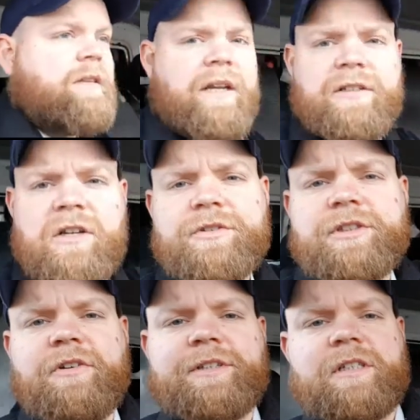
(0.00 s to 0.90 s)
now there's lots
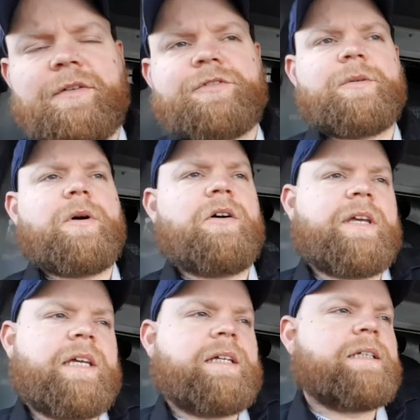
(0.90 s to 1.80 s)
of nice gloves on the
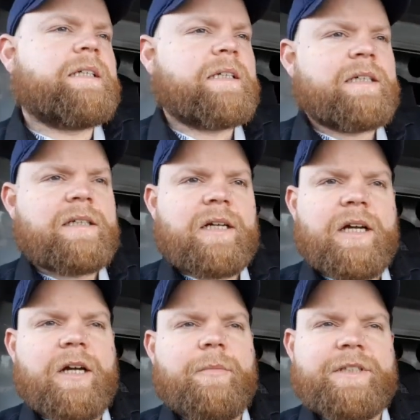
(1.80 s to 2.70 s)
market.
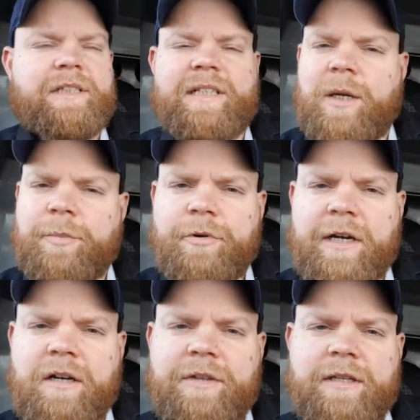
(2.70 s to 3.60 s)
Is it
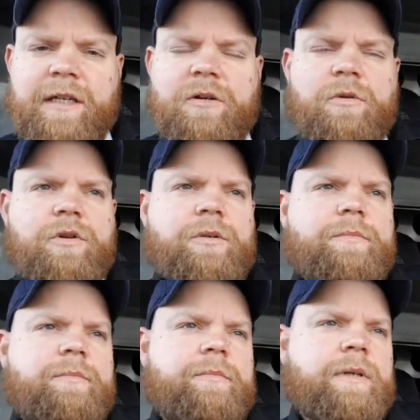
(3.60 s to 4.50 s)
neoprene, I think they call
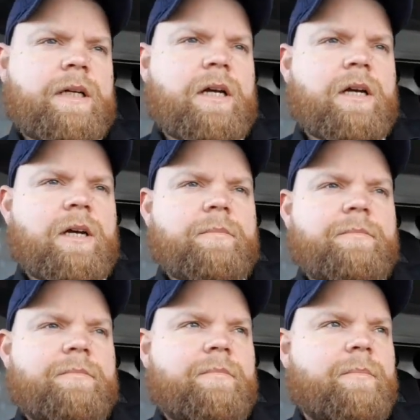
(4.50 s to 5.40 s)
them?
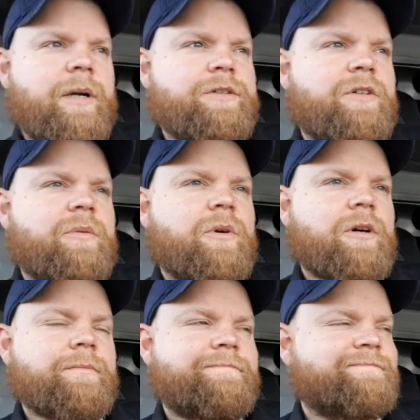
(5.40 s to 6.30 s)
But you know
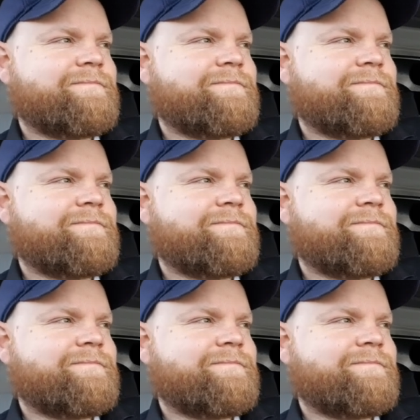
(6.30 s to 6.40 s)
what?